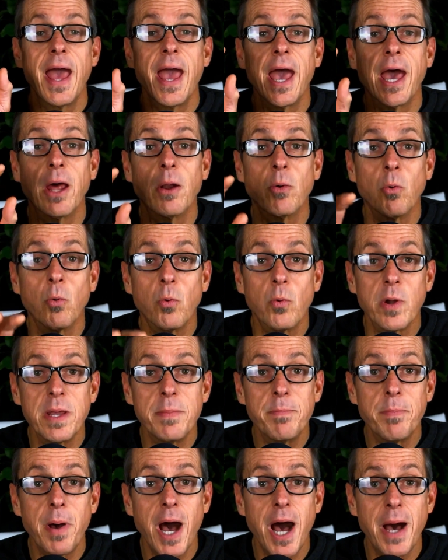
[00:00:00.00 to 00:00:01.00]
and
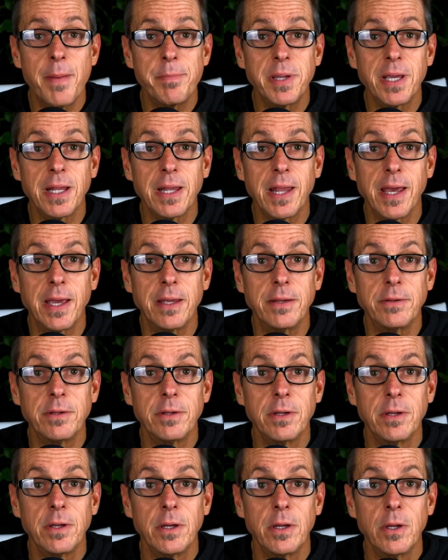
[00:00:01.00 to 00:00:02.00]
repopulate,
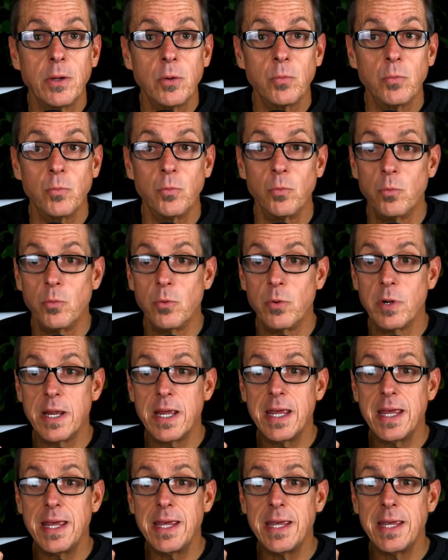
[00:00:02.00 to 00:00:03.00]

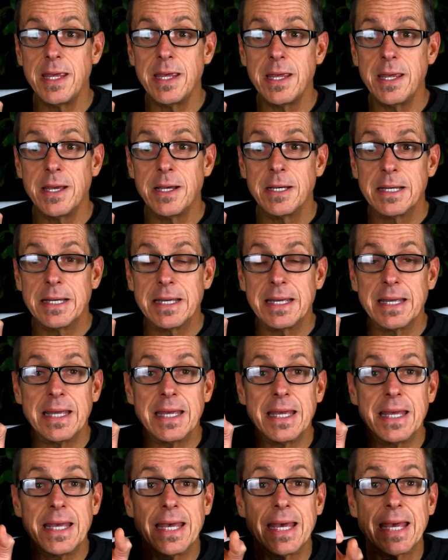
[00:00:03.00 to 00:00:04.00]
re
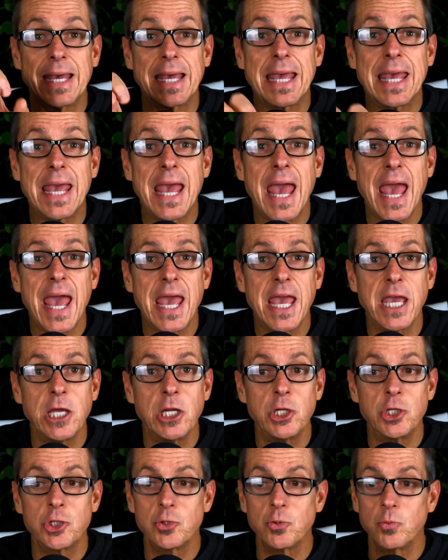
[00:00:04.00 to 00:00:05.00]

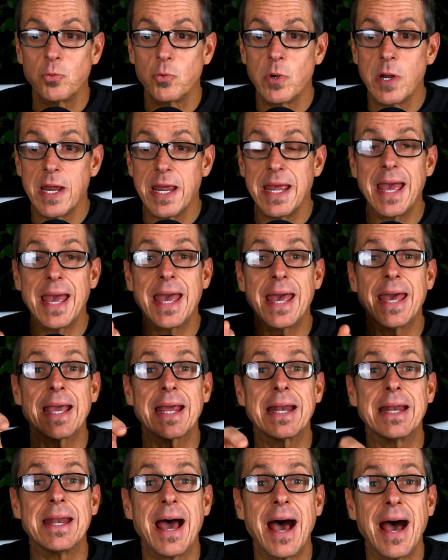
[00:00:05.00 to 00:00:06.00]
engage,
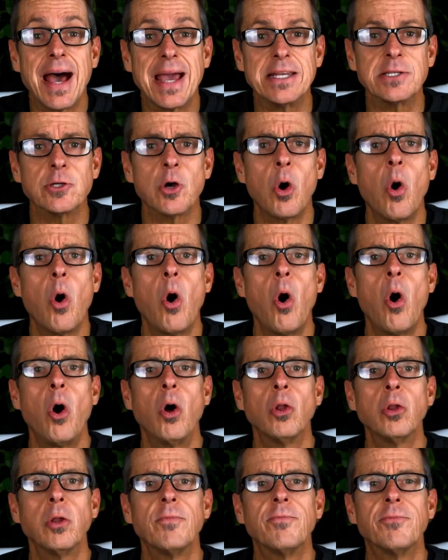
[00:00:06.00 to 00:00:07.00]
reignite
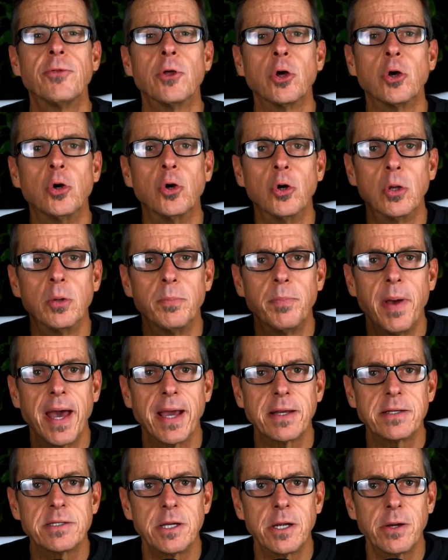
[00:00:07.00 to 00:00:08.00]
all of the good
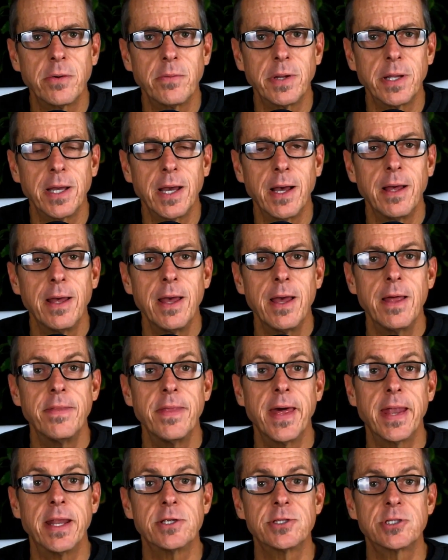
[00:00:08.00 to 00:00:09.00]
bacteria
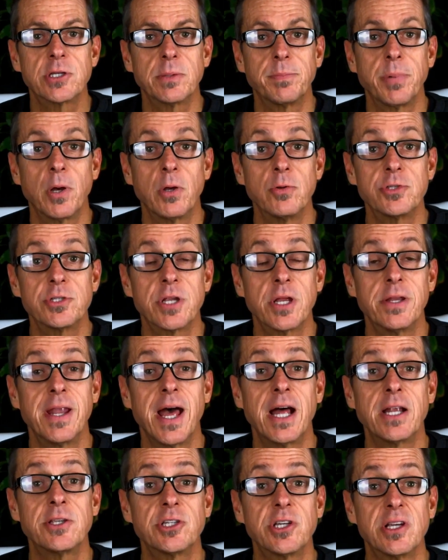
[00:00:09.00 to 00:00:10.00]
that is supposed to
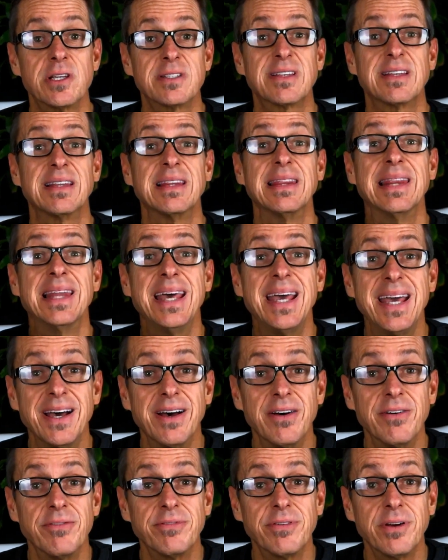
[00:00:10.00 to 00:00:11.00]
not just
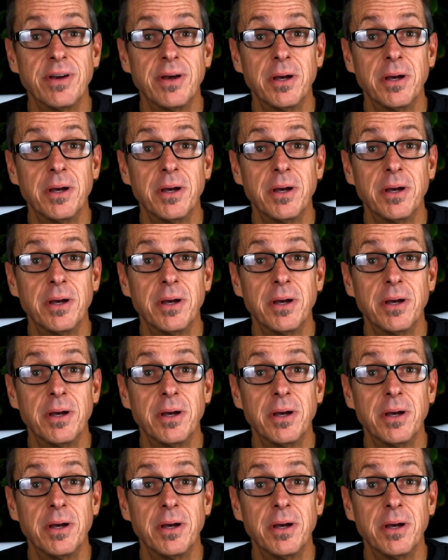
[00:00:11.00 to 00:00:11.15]
live,